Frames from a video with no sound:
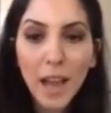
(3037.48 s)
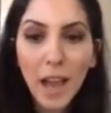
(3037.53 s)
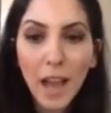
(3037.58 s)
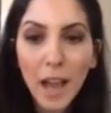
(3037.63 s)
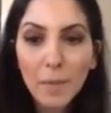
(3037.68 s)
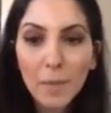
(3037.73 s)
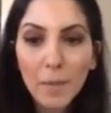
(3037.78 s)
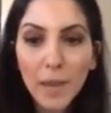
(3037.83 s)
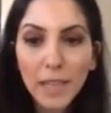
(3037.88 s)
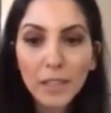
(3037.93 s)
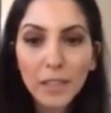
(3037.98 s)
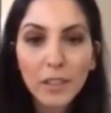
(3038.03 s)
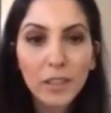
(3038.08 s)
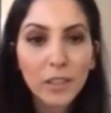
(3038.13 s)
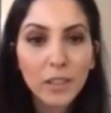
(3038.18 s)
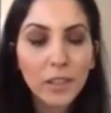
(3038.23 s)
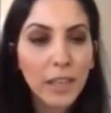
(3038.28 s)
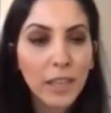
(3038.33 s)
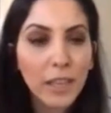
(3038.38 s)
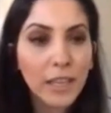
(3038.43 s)
And
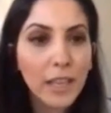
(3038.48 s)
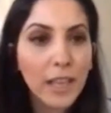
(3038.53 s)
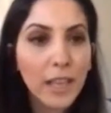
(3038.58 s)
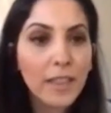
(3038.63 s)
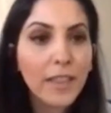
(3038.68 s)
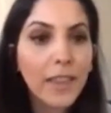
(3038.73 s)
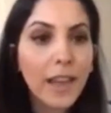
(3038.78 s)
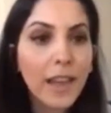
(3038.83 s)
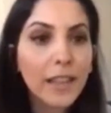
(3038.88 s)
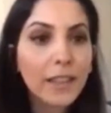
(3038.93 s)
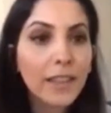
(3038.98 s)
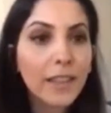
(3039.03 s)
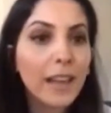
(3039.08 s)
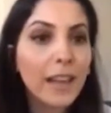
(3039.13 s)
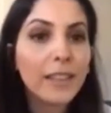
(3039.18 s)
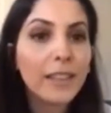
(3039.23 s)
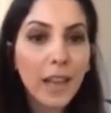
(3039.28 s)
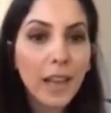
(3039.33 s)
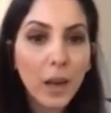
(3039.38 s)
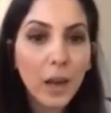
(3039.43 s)

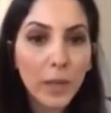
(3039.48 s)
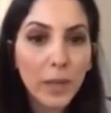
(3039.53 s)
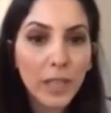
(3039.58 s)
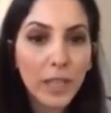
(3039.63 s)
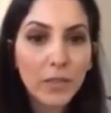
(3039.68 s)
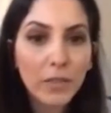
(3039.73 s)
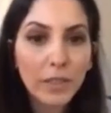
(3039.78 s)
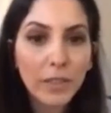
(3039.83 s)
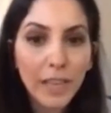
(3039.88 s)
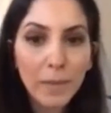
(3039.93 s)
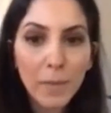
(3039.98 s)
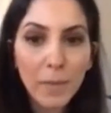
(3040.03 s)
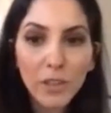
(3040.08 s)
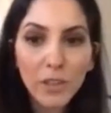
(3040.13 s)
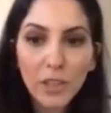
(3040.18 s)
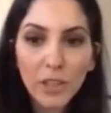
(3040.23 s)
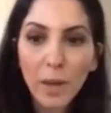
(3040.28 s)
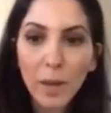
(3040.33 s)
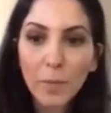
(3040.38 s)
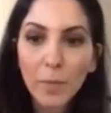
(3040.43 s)
that is how we can
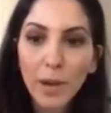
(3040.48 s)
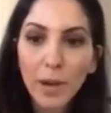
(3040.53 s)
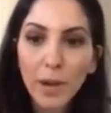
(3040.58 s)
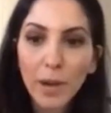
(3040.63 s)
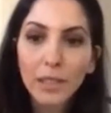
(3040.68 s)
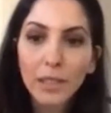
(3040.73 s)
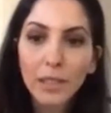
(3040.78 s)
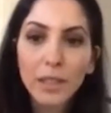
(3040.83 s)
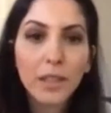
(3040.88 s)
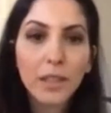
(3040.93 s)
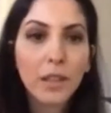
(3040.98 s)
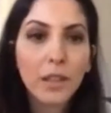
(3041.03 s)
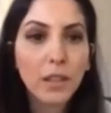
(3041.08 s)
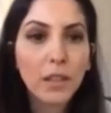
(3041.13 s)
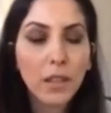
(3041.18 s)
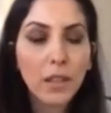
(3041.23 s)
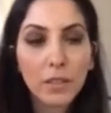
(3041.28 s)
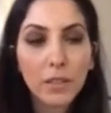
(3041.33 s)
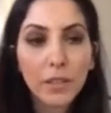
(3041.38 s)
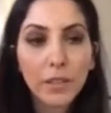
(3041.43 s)
reimagine our practice. And
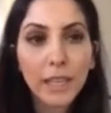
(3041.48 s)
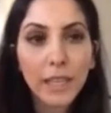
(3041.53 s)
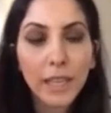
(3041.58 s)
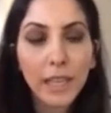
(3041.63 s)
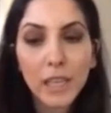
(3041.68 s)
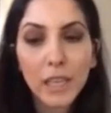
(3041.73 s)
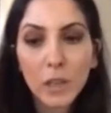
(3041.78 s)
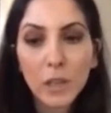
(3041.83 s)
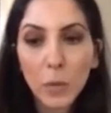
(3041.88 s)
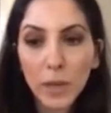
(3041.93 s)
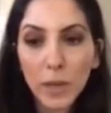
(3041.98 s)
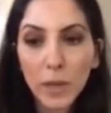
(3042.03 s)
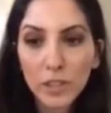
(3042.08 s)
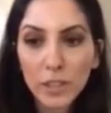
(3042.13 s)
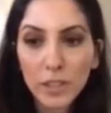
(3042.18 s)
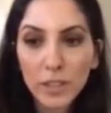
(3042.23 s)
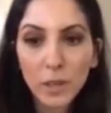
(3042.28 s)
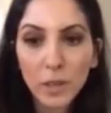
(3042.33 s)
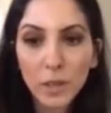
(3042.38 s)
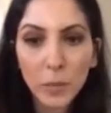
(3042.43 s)
the three key
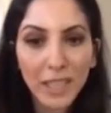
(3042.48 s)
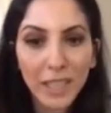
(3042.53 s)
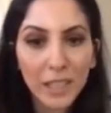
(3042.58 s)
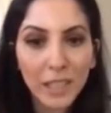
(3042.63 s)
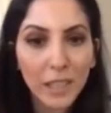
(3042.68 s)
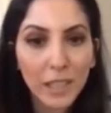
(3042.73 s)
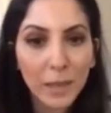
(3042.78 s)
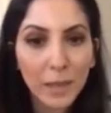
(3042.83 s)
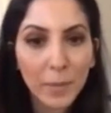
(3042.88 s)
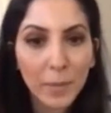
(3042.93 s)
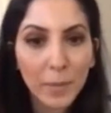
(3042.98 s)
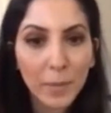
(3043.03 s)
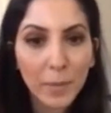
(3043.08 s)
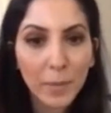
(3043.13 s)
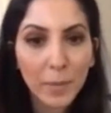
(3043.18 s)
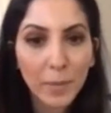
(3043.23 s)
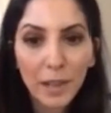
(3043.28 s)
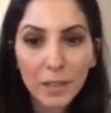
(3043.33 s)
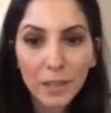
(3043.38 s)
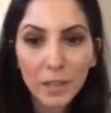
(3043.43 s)
questions that we need to keep
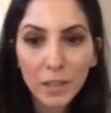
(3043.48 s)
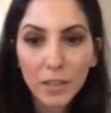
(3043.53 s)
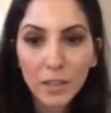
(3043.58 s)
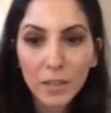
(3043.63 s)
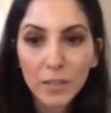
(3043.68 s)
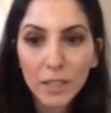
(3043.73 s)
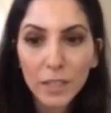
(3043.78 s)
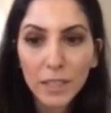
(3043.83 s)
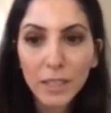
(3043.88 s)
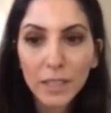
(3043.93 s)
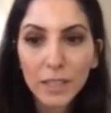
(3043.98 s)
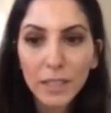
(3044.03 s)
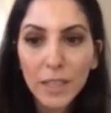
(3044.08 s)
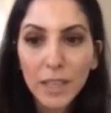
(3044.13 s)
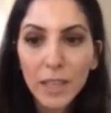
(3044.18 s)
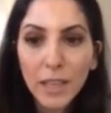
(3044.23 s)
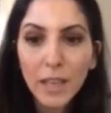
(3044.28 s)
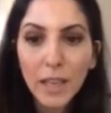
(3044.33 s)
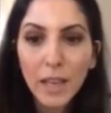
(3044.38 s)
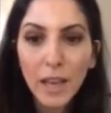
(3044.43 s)
asking ourselves is,
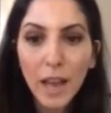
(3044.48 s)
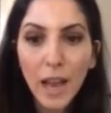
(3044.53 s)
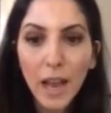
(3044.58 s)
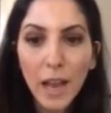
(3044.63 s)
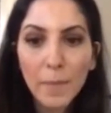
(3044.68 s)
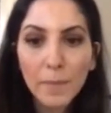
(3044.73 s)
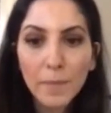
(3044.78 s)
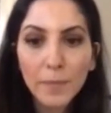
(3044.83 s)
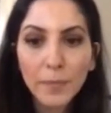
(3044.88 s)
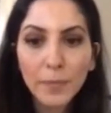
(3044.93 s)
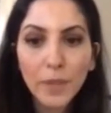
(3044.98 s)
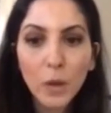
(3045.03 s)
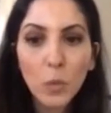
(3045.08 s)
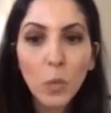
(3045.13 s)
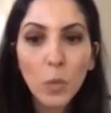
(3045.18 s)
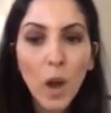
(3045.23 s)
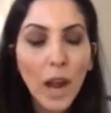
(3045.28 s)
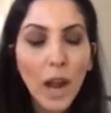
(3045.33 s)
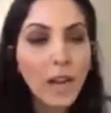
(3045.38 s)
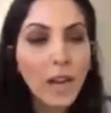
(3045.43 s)

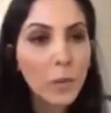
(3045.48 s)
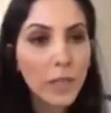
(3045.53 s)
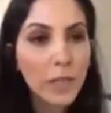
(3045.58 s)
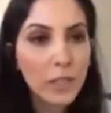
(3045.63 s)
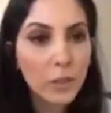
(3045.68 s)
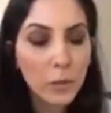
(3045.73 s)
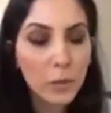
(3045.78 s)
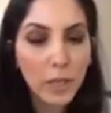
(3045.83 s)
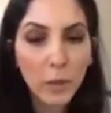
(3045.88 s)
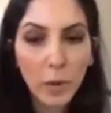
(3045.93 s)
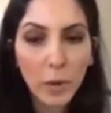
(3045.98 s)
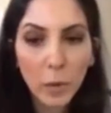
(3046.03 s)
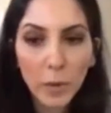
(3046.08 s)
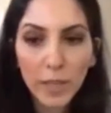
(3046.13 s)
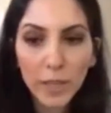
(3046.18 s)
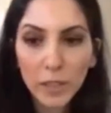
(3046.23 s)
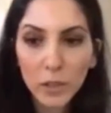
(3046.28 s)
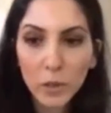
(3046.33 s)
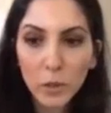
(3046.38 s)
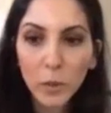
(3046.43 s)
why are we doing what
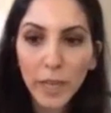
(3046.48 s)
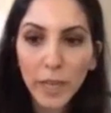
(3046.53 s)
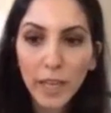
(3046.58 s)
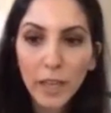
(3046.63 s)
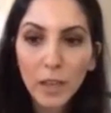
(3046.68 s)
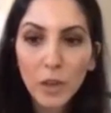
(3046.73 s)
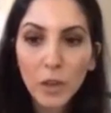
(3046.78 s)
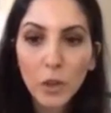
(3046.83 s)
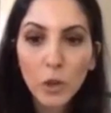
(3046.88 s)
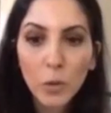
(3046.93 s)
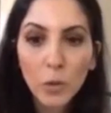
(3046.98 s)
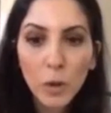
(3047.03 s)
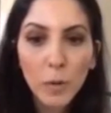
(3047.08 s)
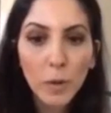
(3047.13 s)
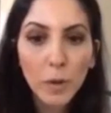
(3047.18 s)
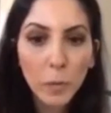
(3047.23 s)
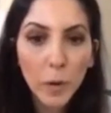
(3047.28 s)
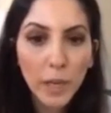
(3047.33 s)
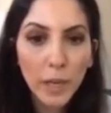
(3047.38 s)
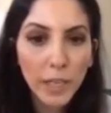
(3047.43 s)
we're doing? Who are
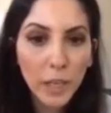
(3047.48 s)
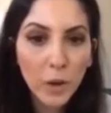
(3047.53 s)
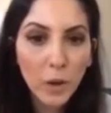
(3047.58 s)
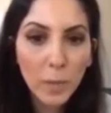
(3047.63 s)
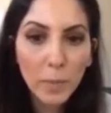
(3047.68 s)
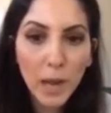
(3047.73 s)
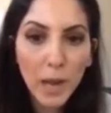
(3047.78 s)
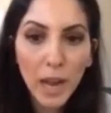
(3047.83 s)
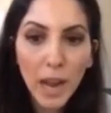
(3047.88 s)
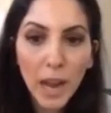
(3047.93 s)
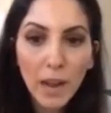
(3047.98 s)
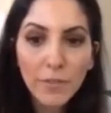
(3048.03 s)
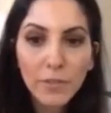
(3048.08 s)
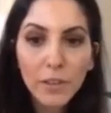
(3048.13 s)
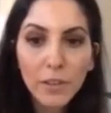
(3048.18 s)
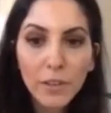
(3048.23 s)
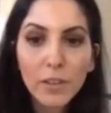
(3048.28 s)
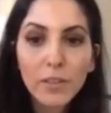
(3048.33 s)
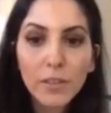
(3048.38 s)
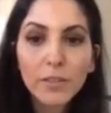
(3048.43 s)
we working on behalf
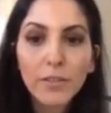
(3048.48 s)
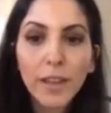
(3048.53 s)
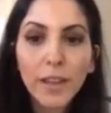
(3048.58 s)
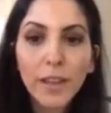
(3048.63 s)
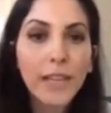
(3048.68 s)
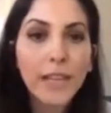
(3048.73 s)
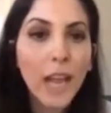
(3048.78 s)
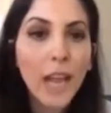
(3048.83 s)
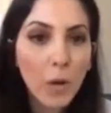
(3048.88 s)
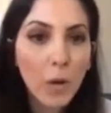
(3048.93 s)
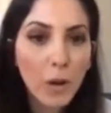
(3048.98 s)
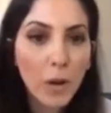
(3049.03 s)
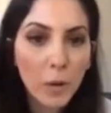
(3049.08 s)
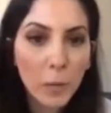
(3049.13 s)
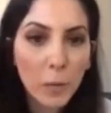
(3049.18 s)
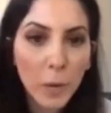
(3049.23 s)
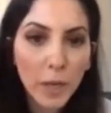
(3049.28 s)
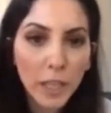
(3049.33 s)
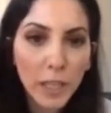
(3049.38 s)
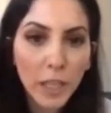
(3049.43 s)
of? And how are we
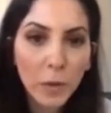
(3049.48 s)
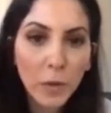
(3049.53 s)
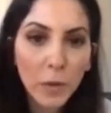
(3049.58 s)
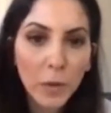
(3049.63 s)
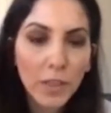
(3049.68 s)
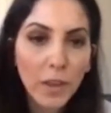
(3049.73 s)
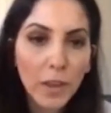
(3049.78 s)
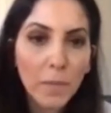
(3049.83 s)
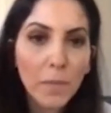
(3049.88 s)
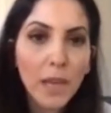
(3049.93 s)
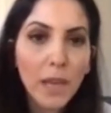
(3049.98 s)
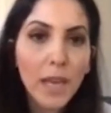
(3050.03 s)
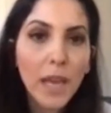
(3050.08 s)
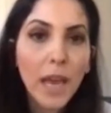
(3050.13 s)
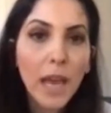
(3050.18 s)
working with them?